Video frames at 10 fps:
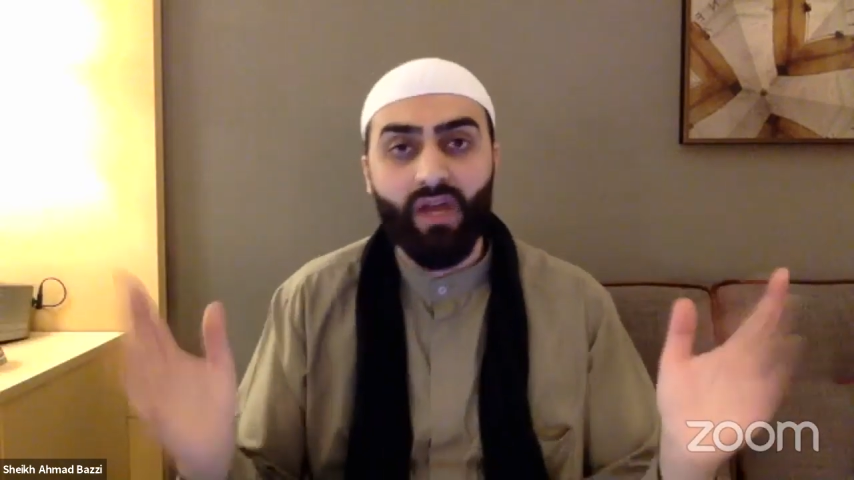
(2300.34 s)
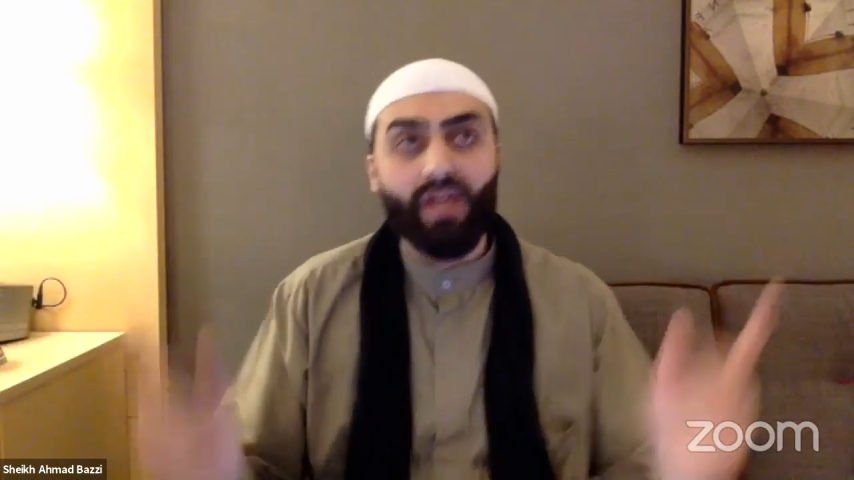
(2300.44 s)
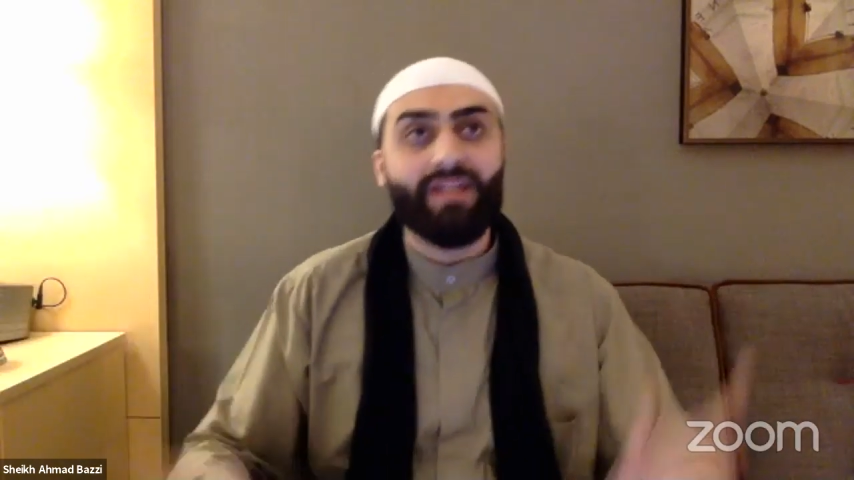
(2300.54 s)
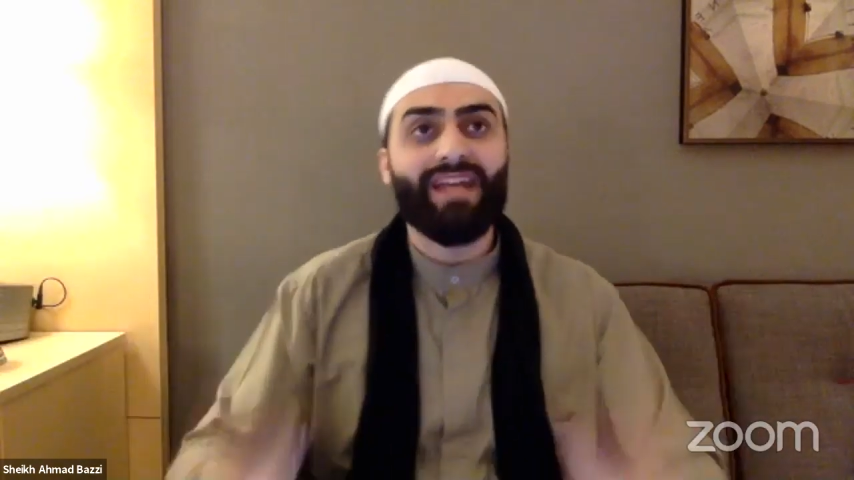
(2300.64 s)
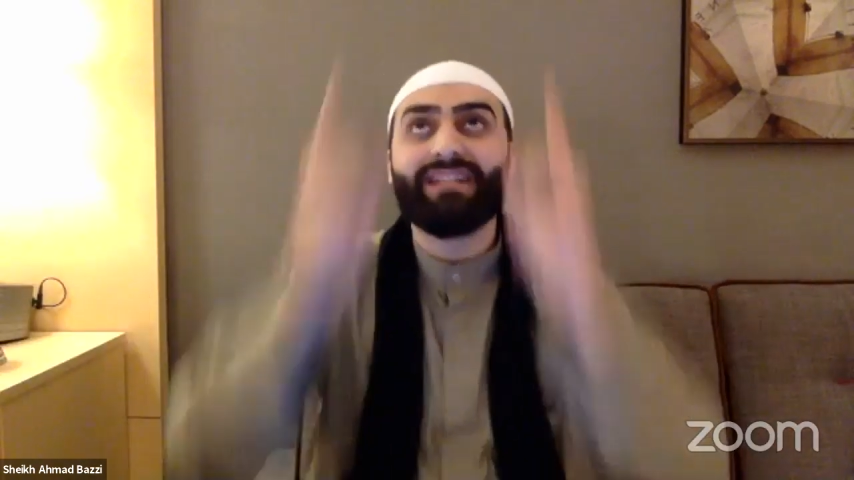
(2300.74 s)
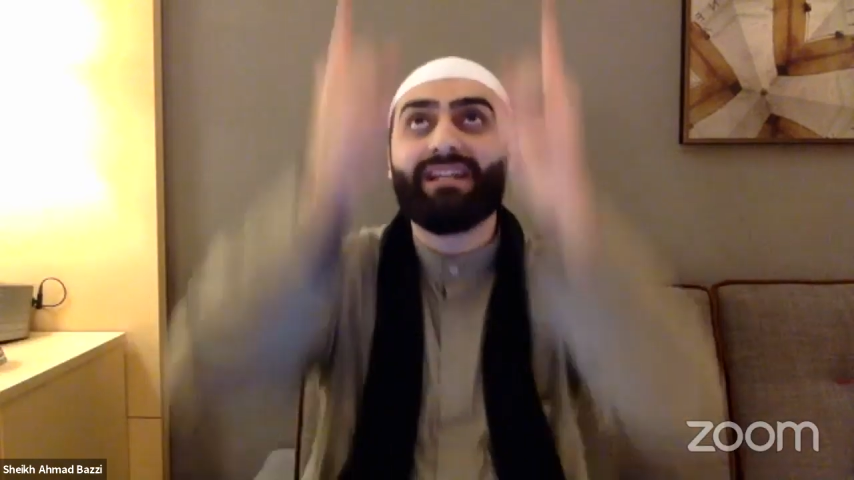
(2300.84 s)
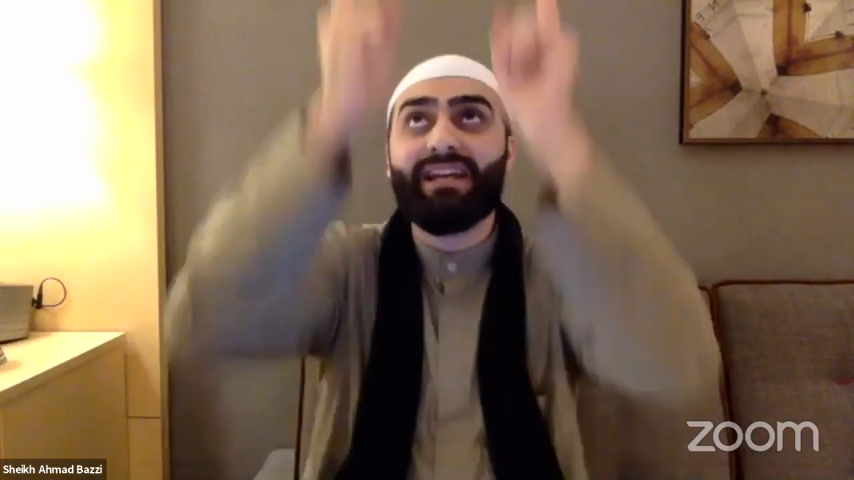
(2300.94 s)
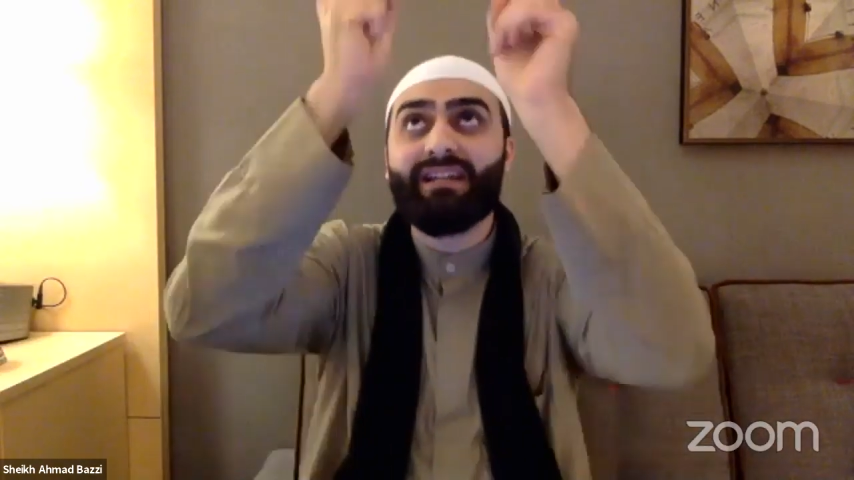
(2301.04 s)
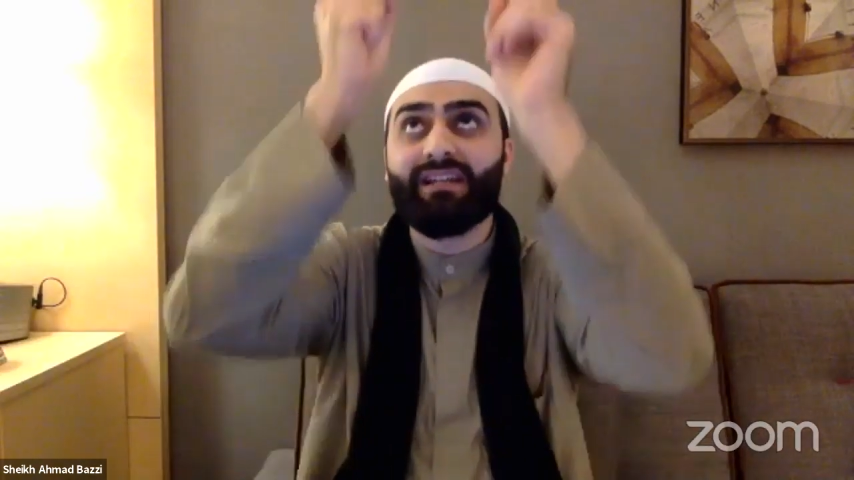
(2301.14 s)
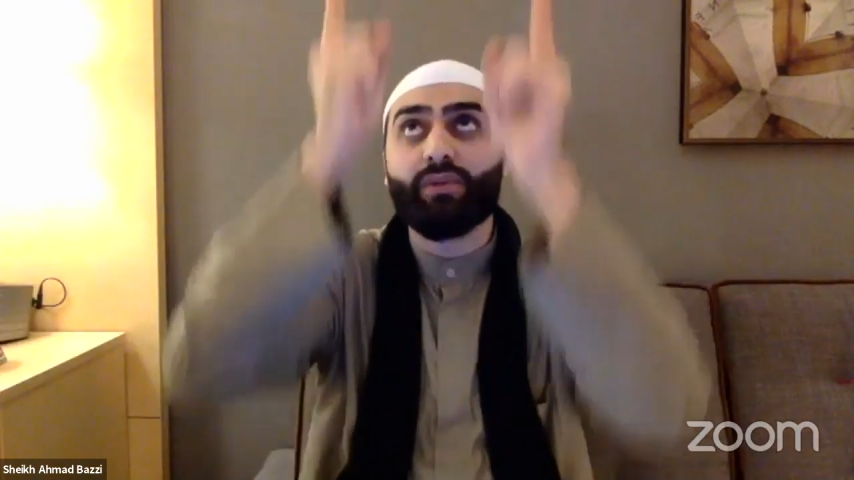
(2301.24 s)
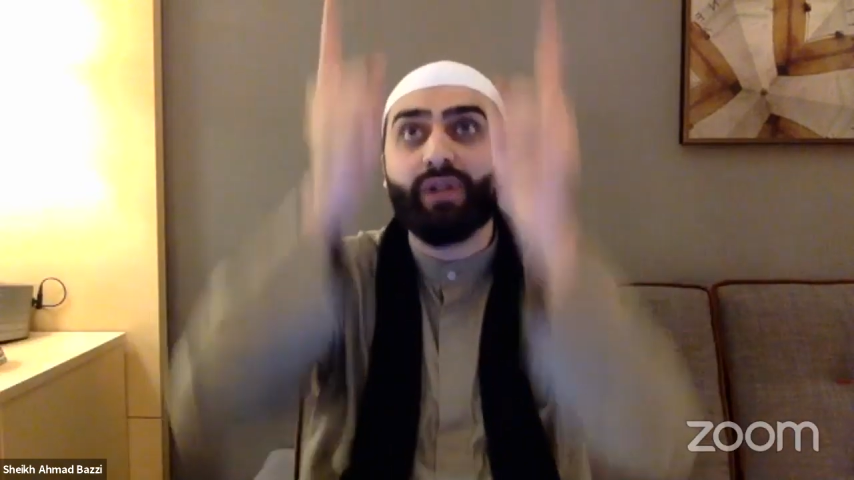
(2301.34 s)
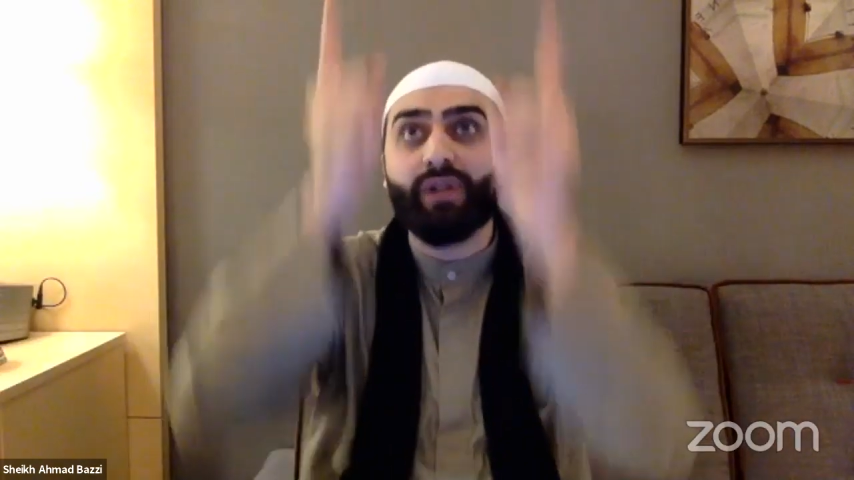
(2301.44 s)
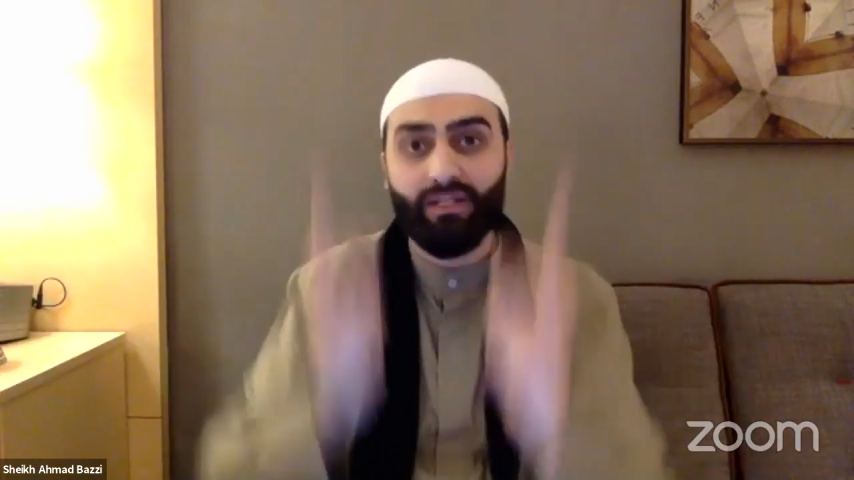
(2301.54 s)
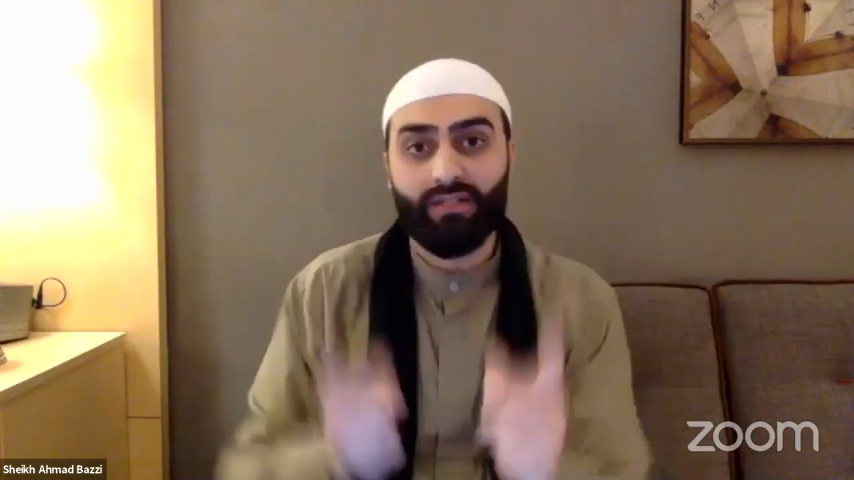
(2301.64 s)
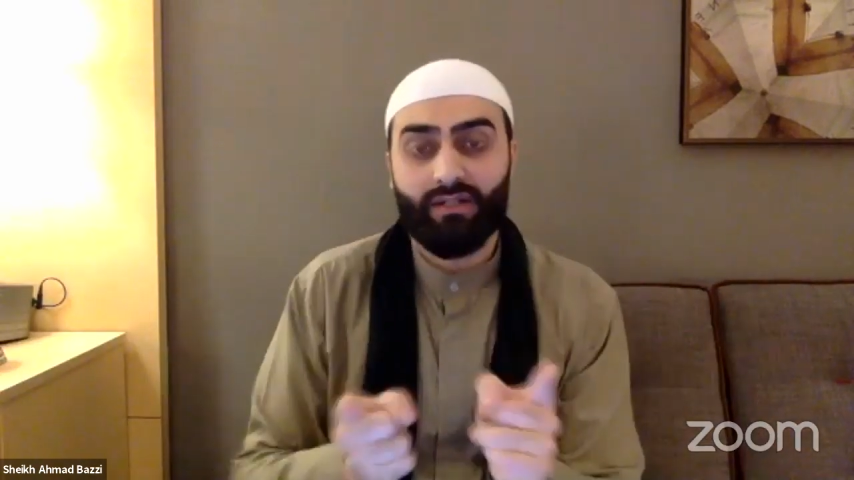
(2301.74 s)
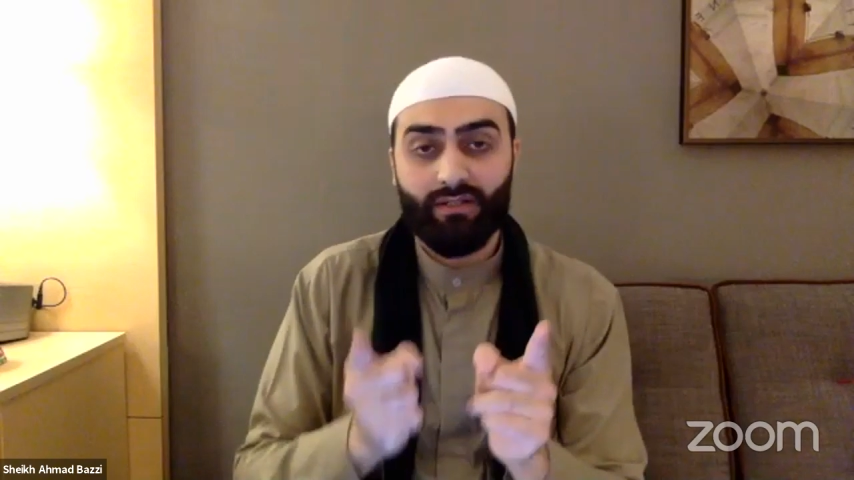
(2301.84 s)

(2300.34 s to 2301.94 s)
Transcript: Yani Laylatul Qadr,